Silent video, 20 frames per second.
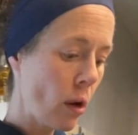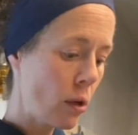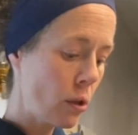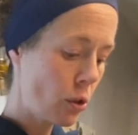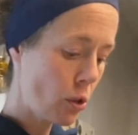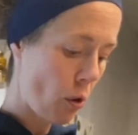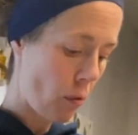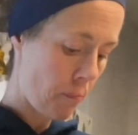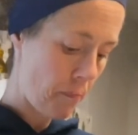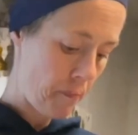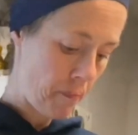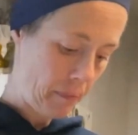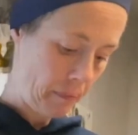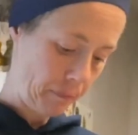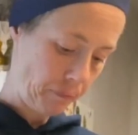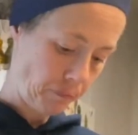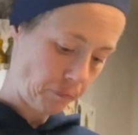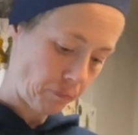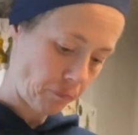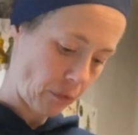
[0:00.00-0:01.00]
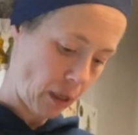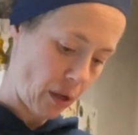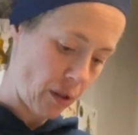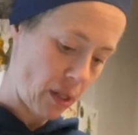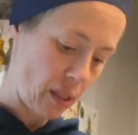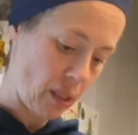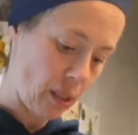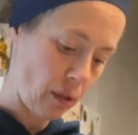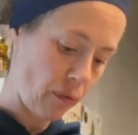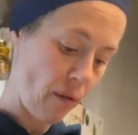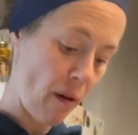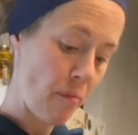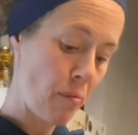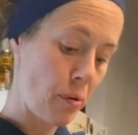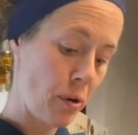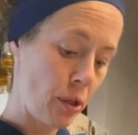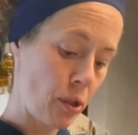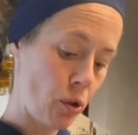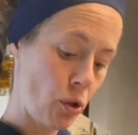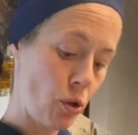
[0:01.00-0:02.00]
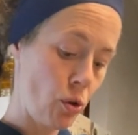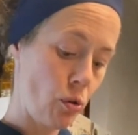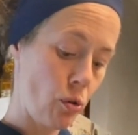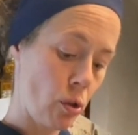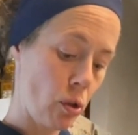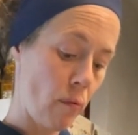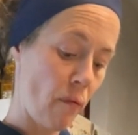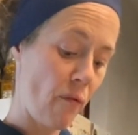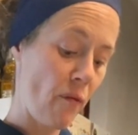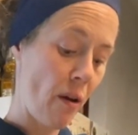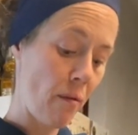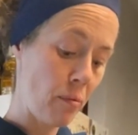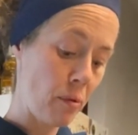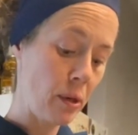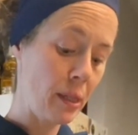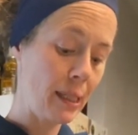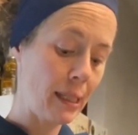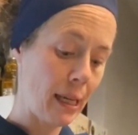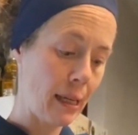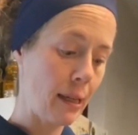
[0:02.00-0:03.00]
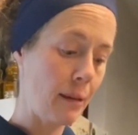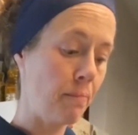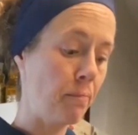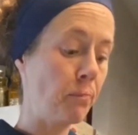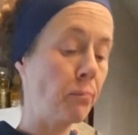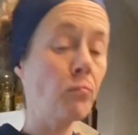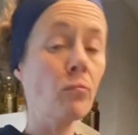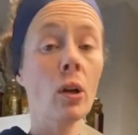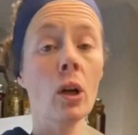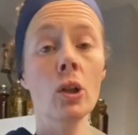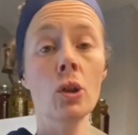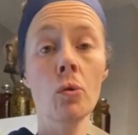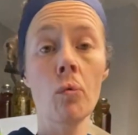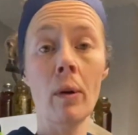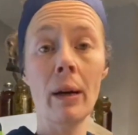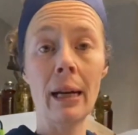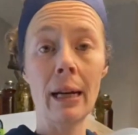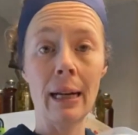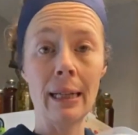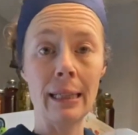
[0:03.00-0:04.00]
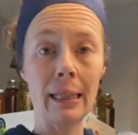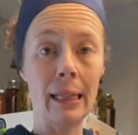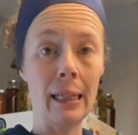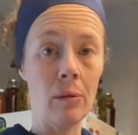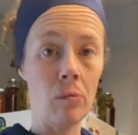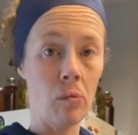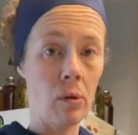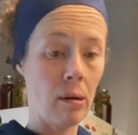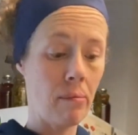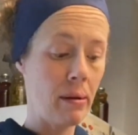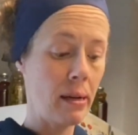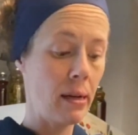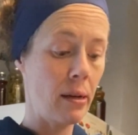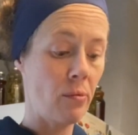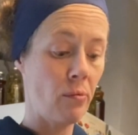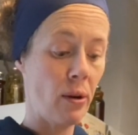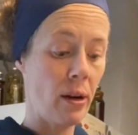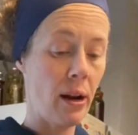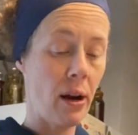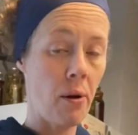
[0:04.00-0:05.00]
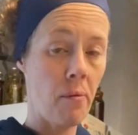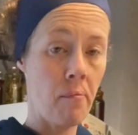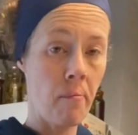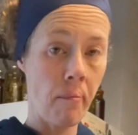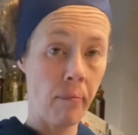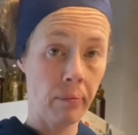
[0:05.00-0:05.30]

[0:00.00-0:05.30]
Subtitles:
So, this is February 2nd, 2019, what I'm eating right now.